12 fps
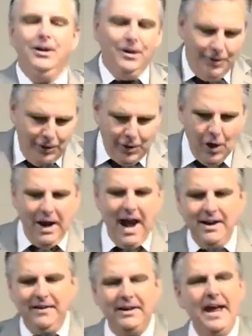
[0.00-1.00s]
You go down
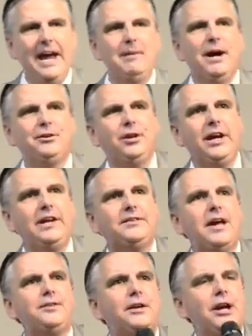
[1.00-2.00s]
in the name of
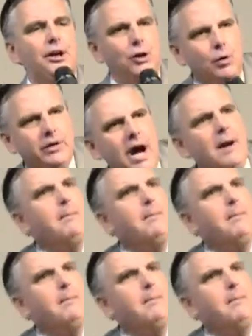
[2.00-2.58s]
Jesus, you come